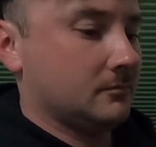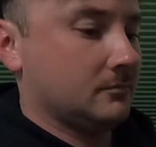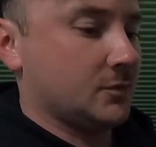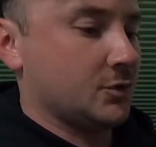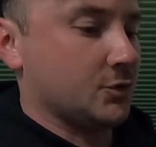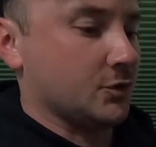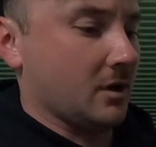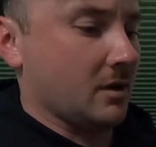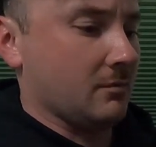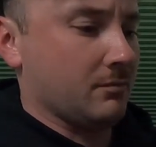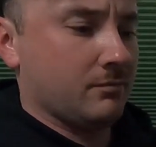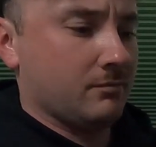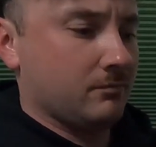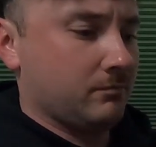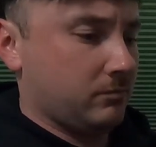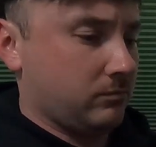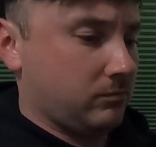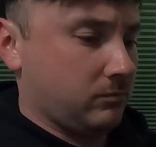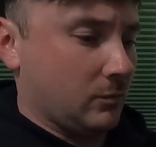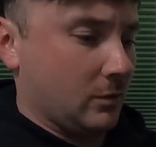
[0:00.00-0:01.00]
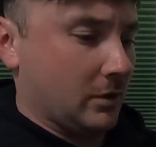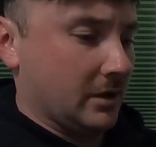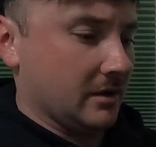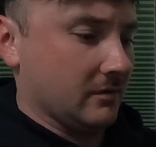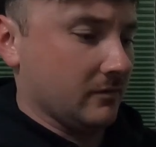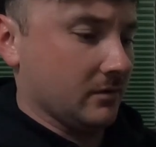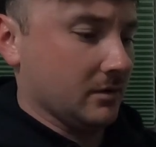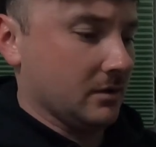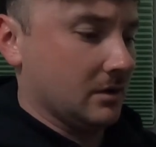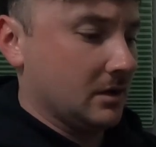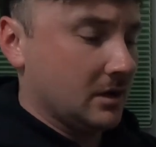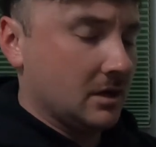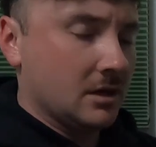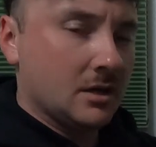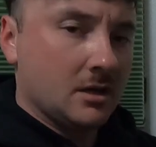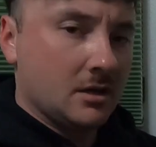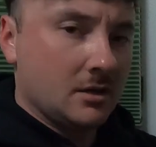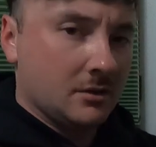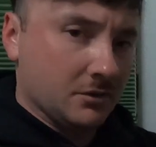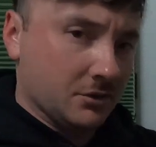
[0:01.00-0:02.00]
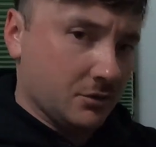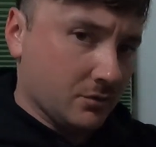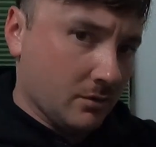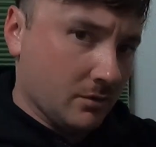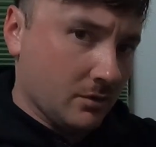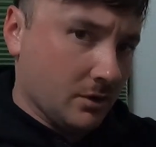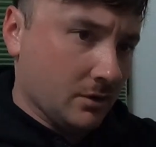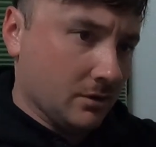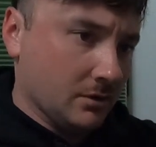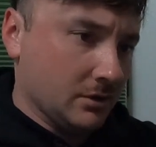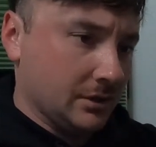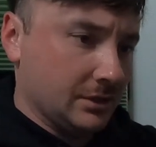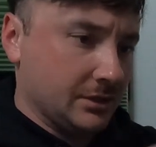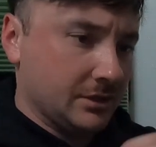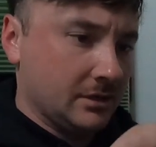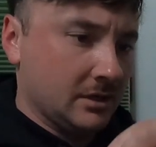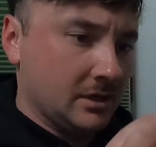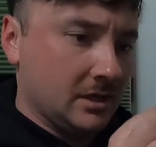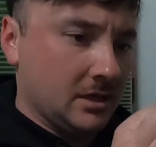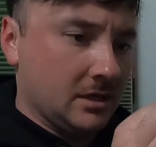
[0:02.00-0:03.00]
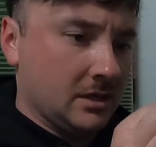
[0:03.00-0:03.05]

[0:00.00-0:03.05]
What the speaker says: Sharp, whatever, the Trokar hooks.